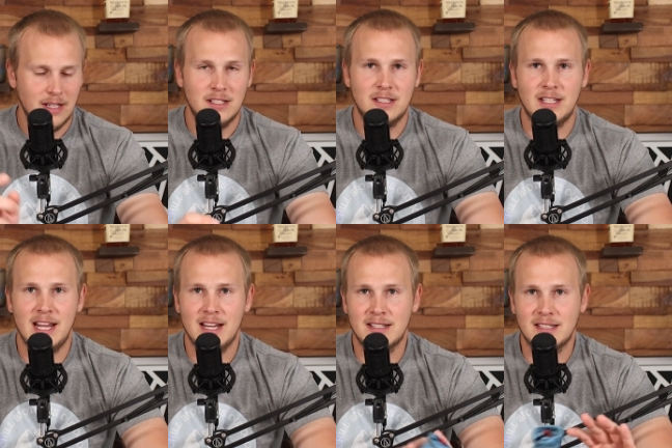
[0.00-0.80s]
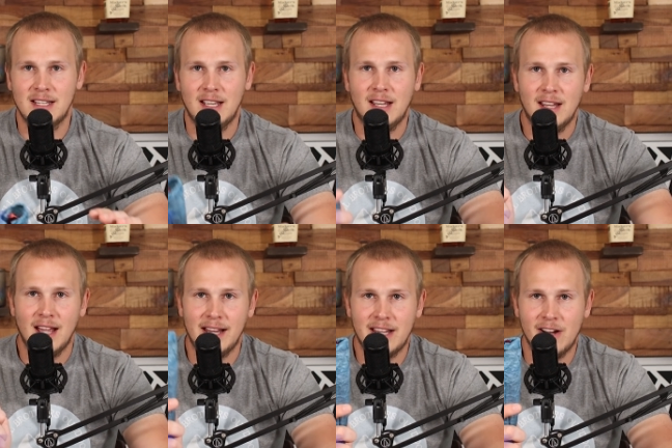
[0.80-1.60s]
Stakes,
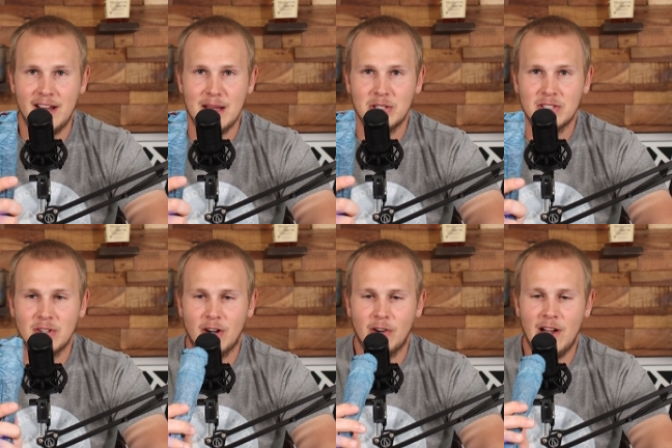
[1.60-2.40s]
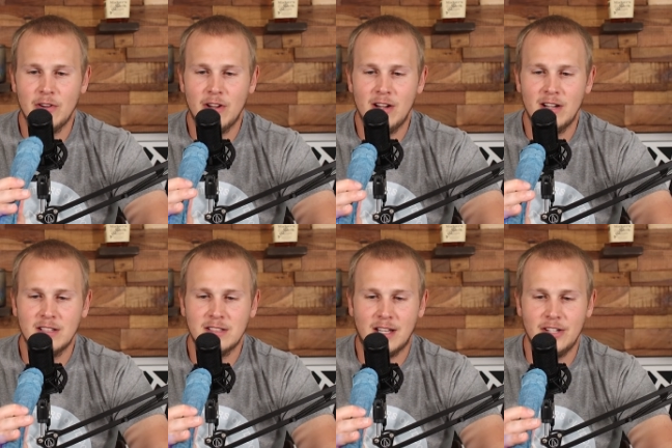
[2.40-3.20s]
I carry MSR
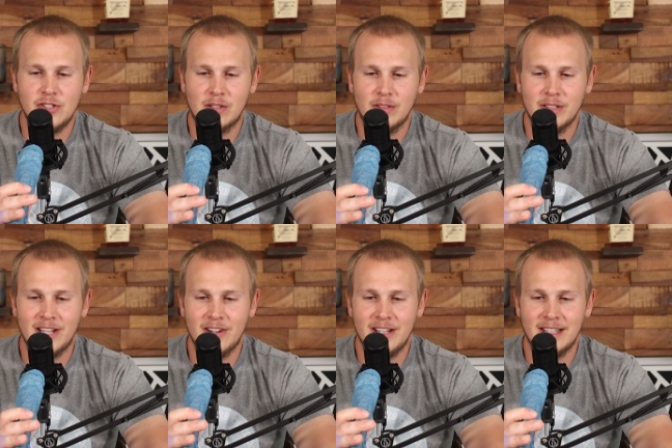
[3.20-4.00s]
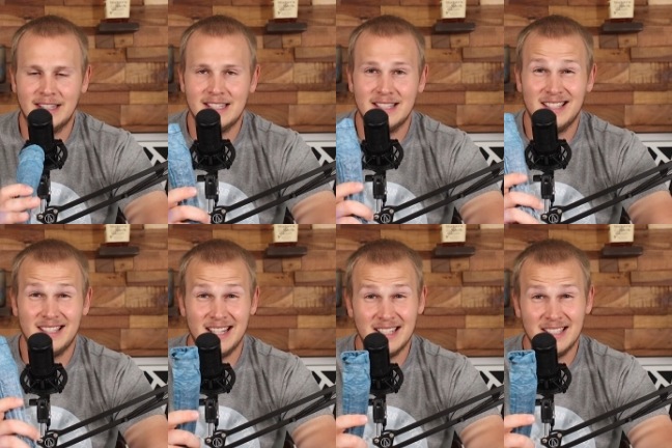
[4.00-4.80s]
groundhogs. I generally carry at least
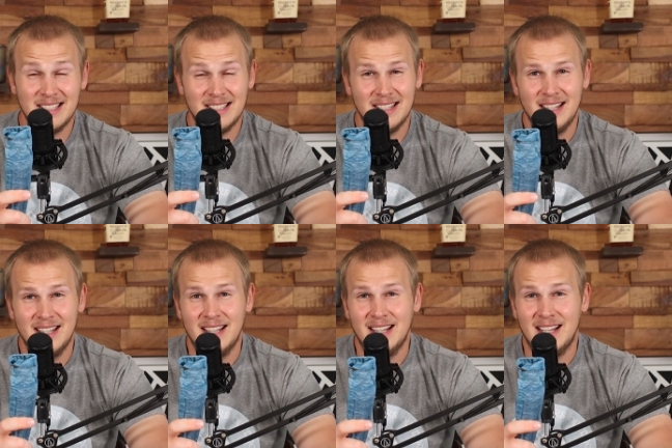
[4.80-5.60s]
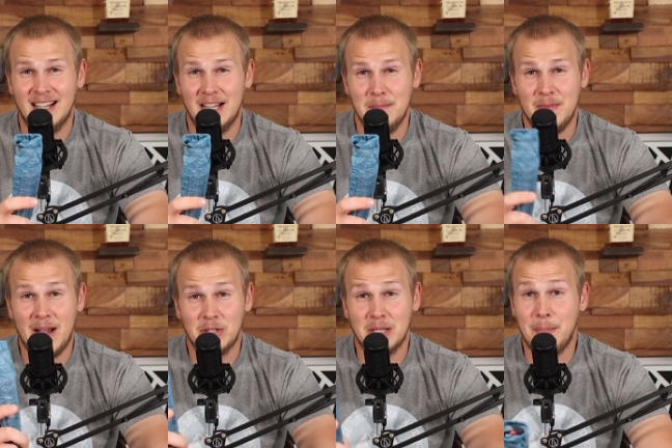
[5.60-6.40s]
6.
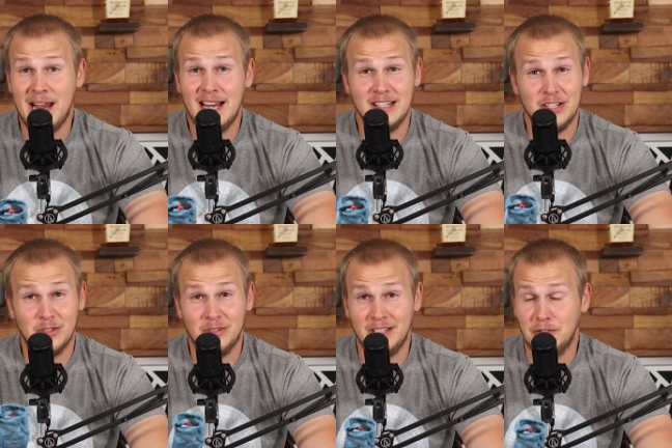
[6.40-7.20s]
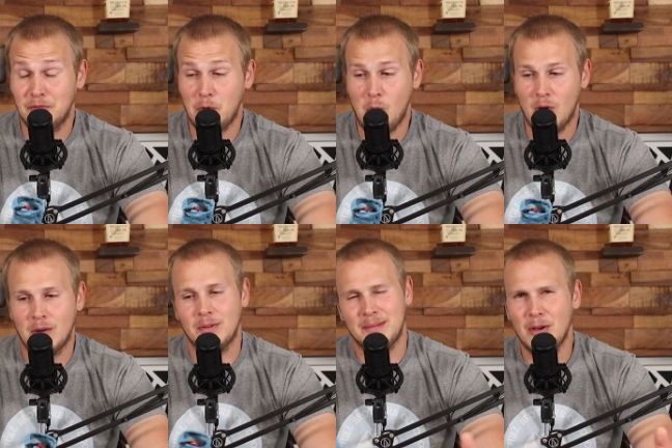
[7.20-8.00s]
Now with the Banyan, you only need
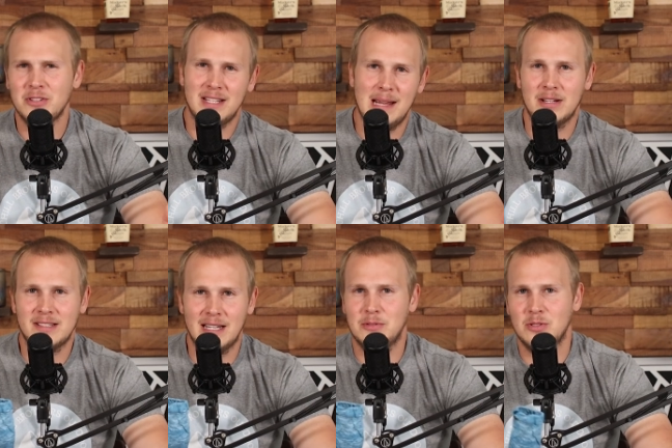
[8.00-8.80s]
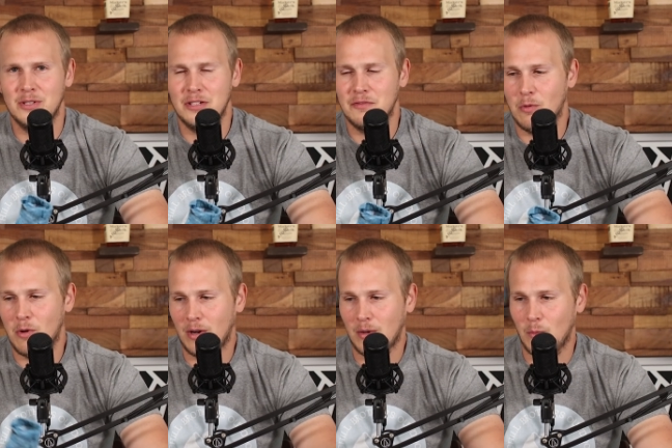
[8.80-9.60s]
4. With the most hammock setups, you only need
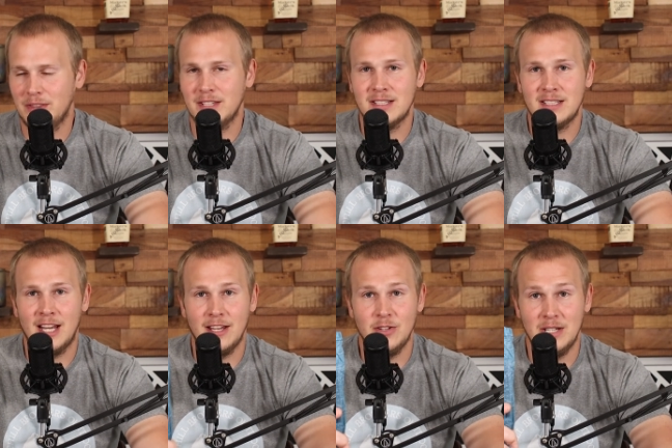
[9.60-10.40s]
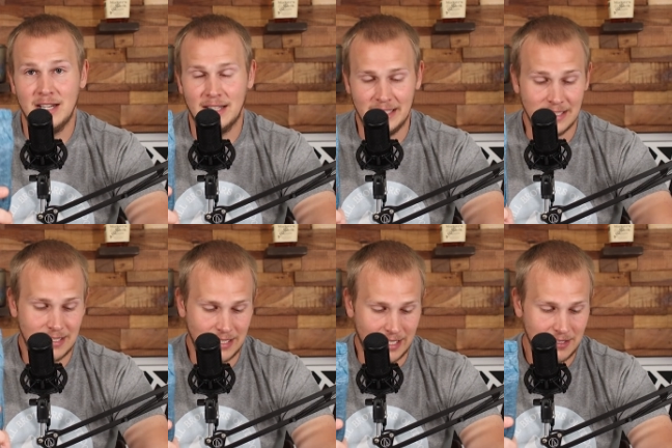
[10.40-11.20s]
4. With this tent, you need at
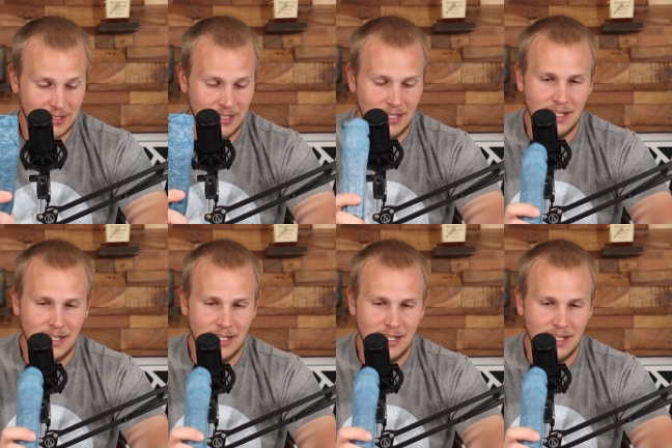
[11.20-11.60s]
least 6.